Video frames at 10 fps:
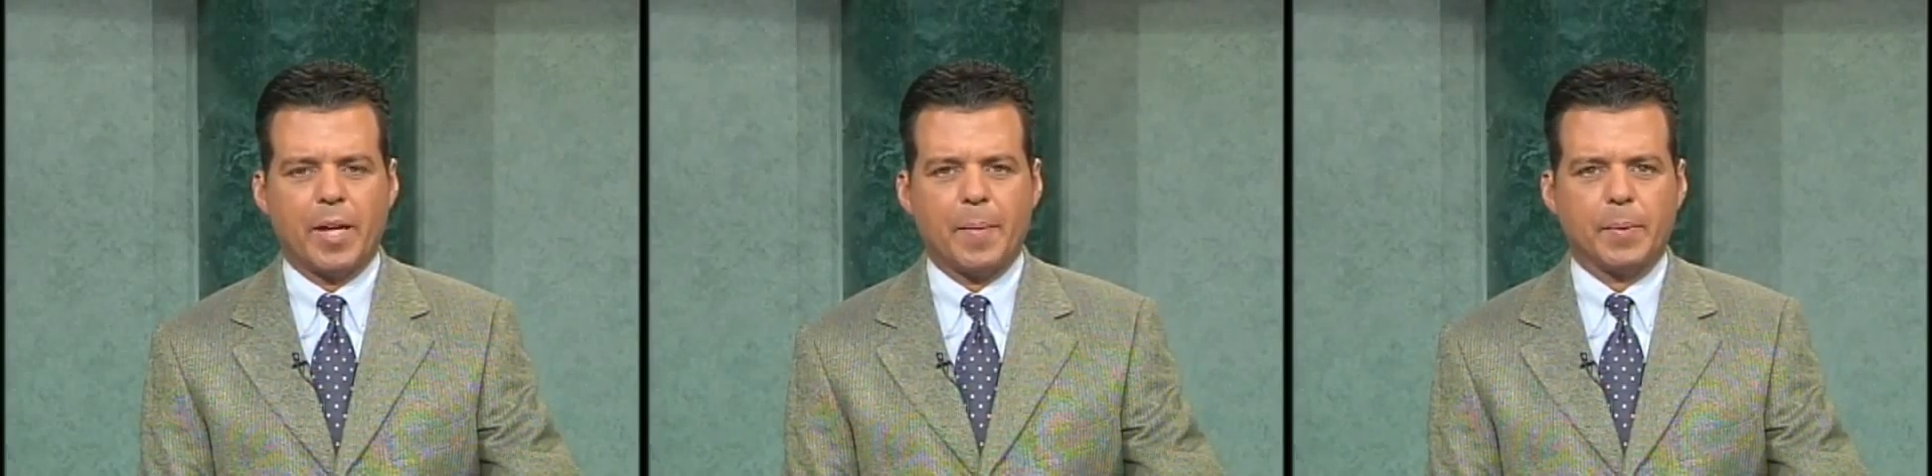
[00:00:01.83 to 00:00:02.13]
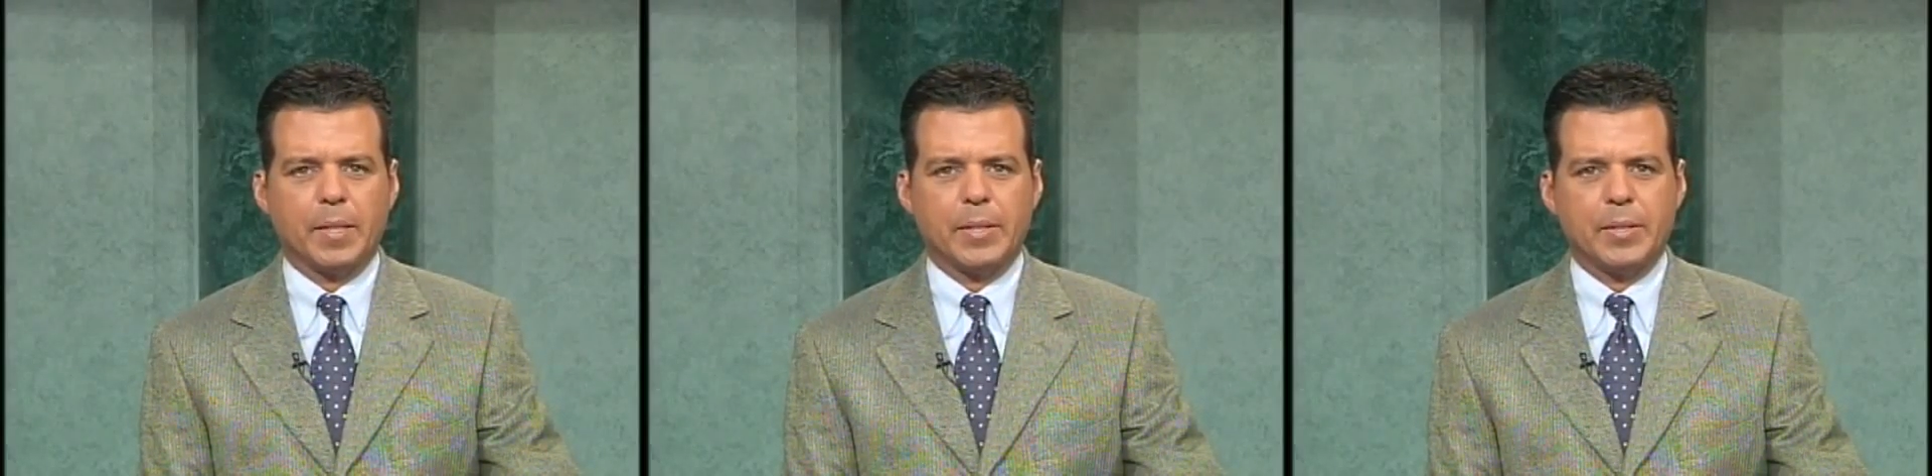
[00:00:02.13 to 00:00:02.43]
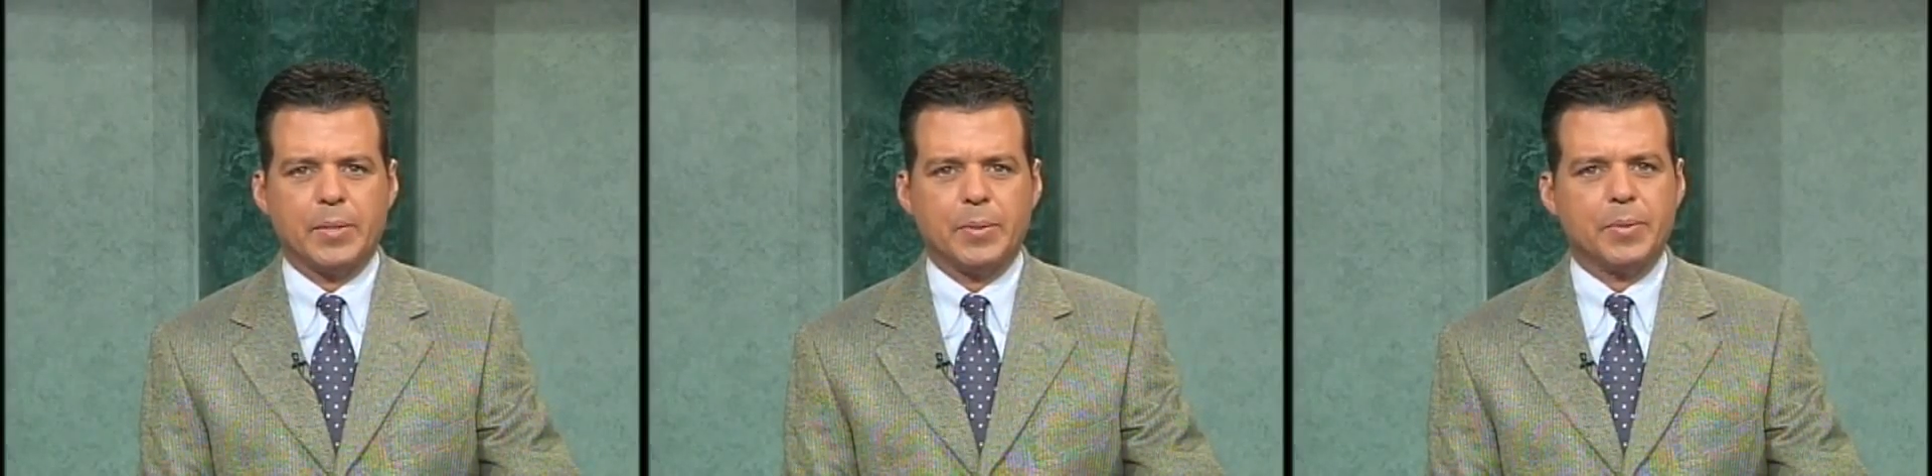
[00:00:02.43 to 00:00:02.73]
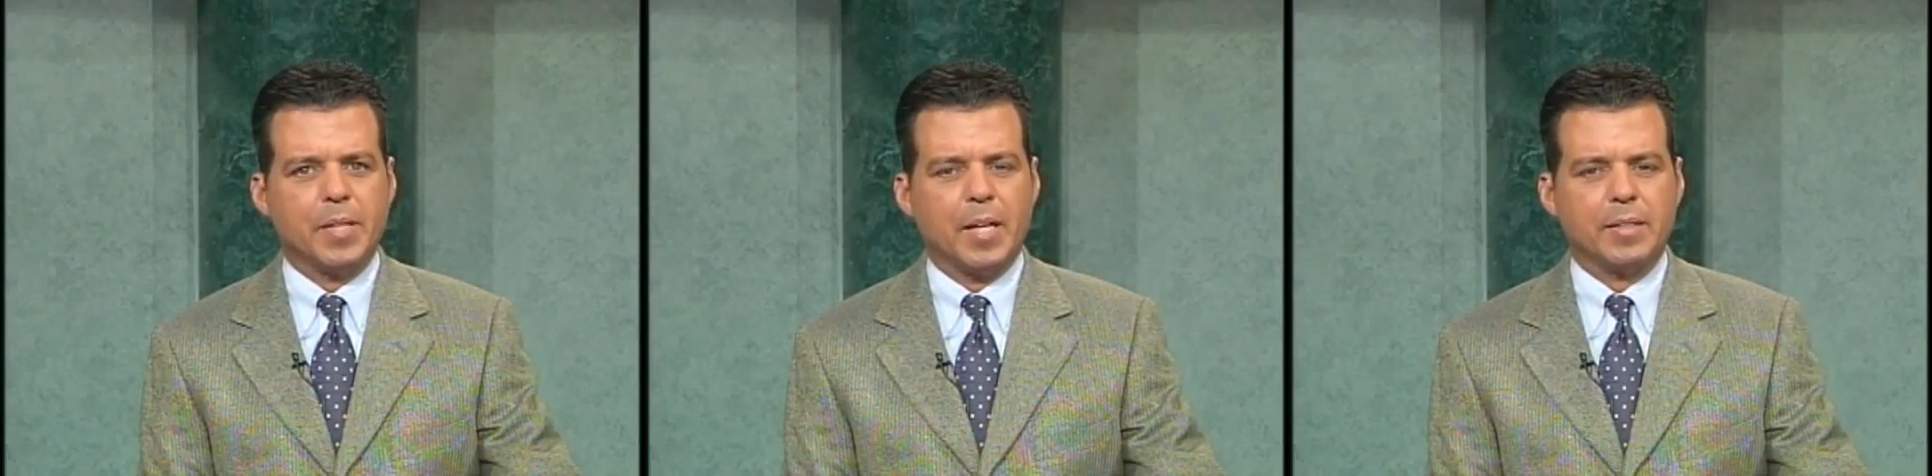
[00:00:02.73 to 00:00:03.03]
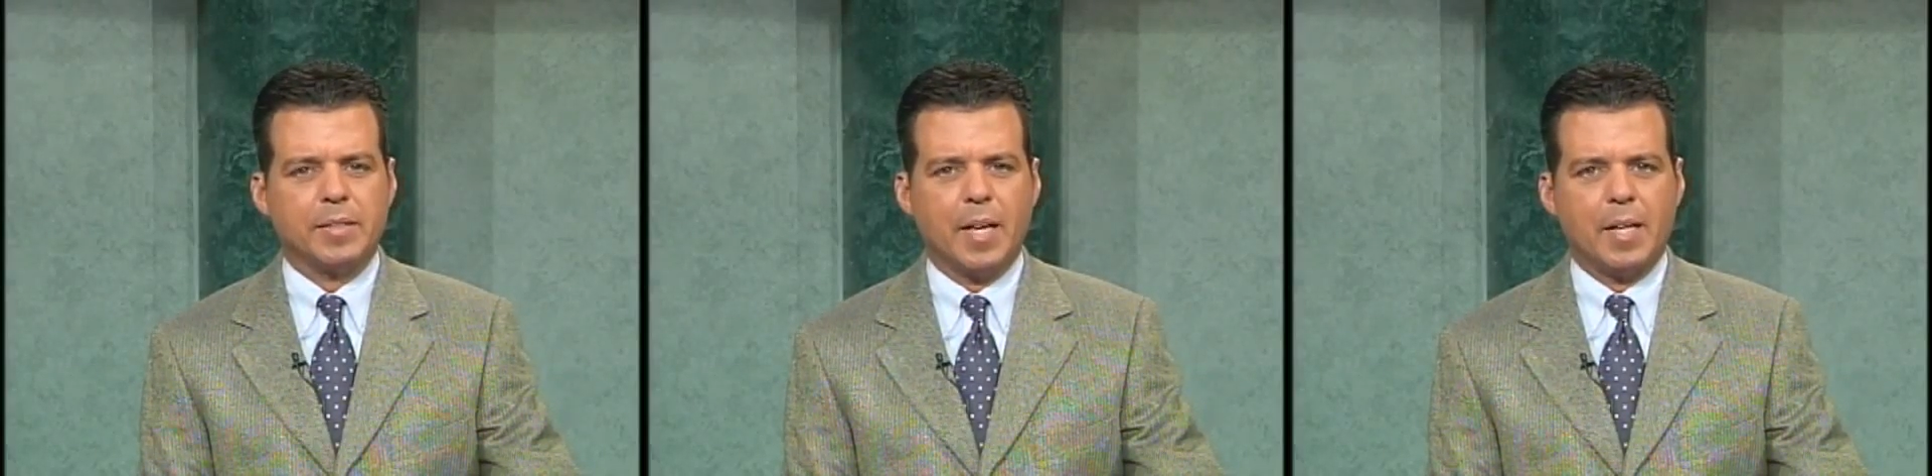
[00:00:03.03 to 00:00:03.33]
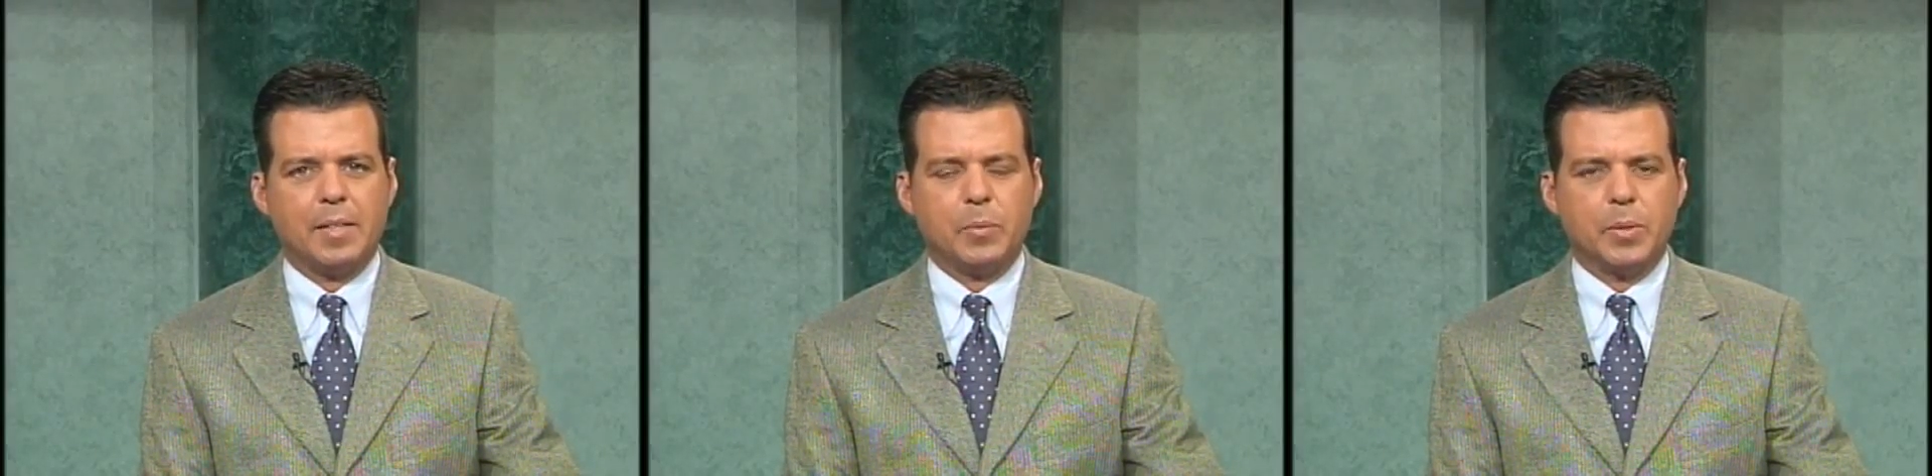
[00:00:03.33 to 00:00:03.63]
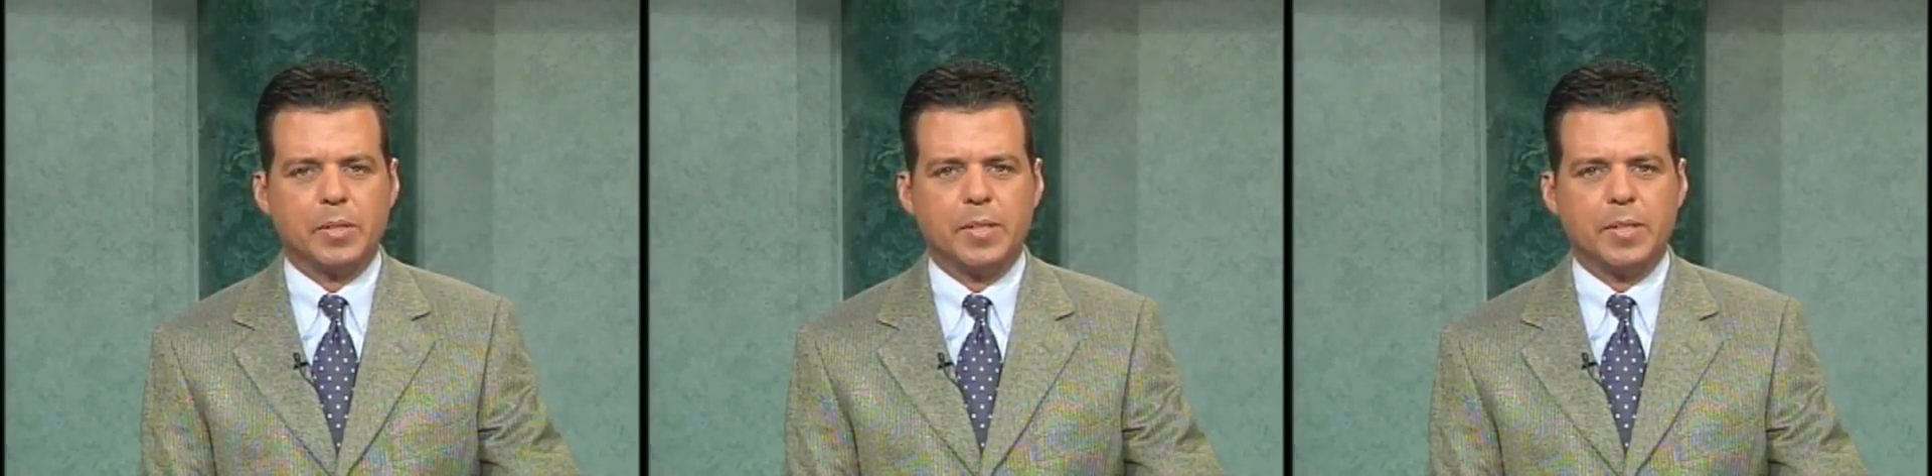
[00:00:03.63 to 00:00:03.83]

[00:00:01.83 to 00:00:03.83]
Cable 8 News at 10, we'll